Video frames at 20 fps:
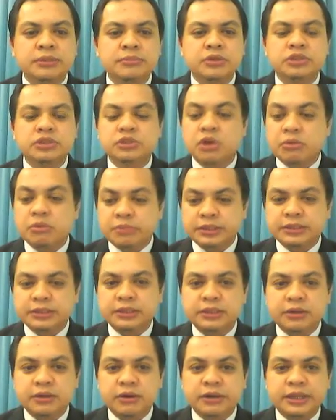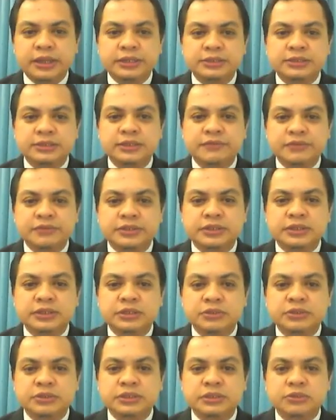most common online
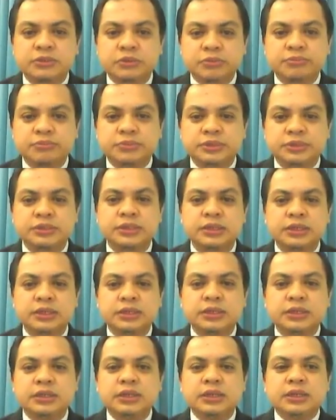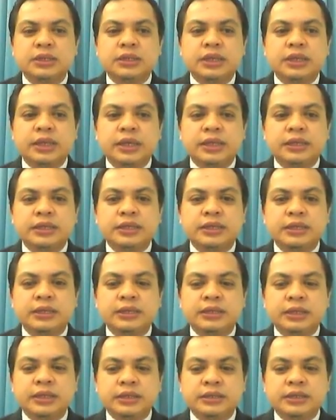service user groups, and
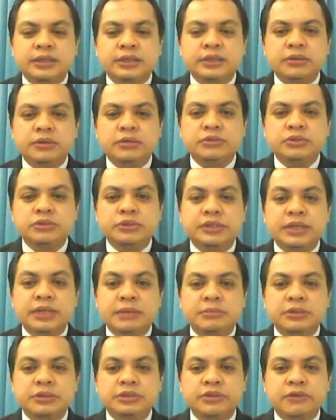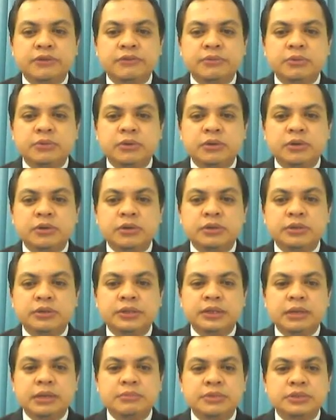then also the numbers of
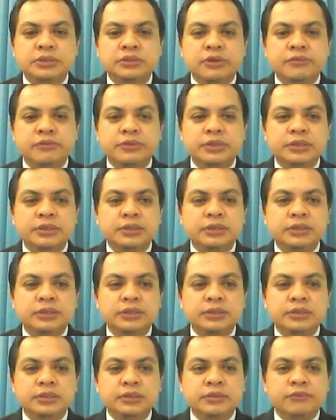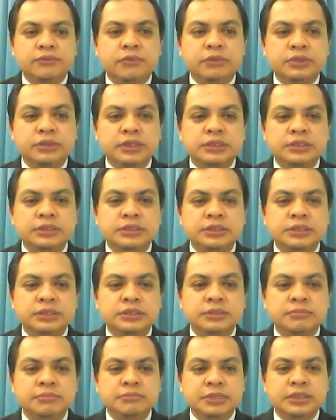the devotees
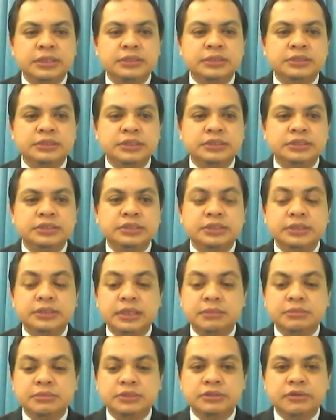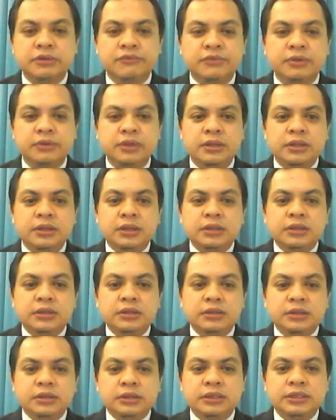is meet the suggestion numbers of
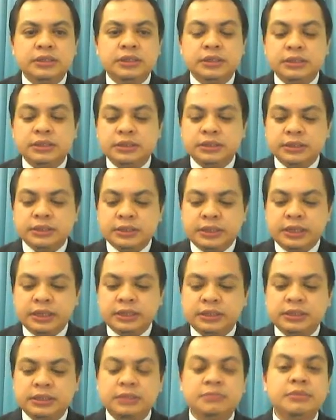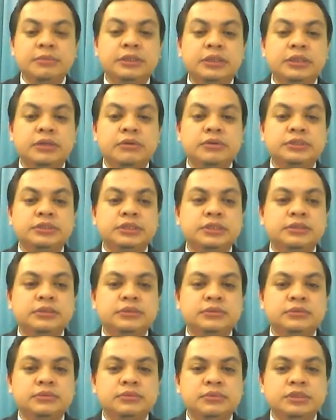in the KE
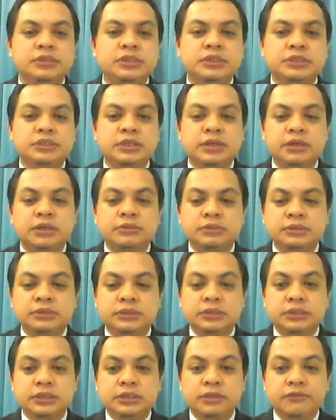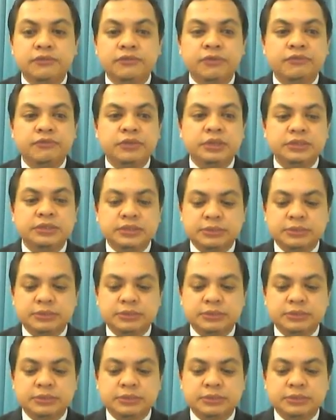methodology, which is 30 and 50